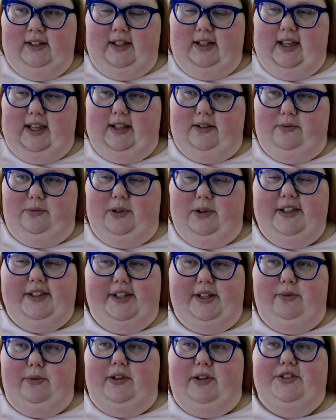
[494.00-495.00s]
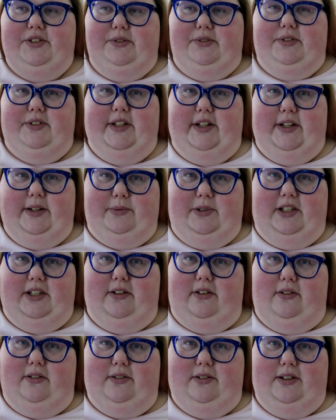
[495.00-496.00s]
And really, once you set up the
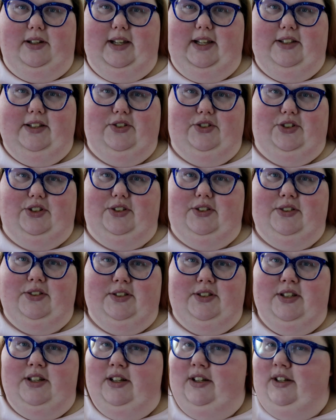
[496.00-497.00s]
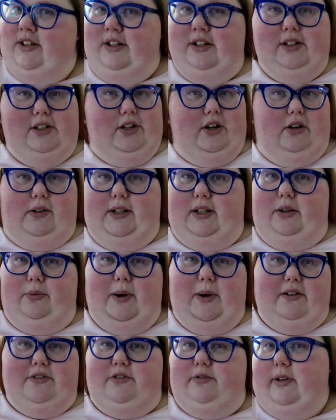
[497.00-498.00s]
yoke, it's just going
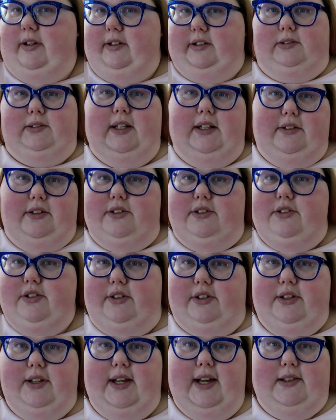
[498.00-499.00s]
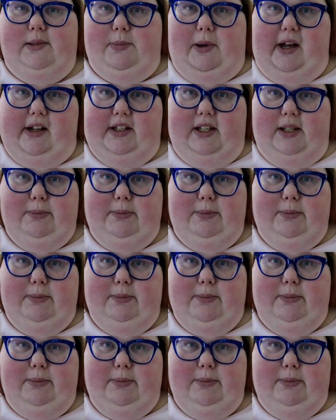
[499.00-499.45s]
around and around and around until you have the body.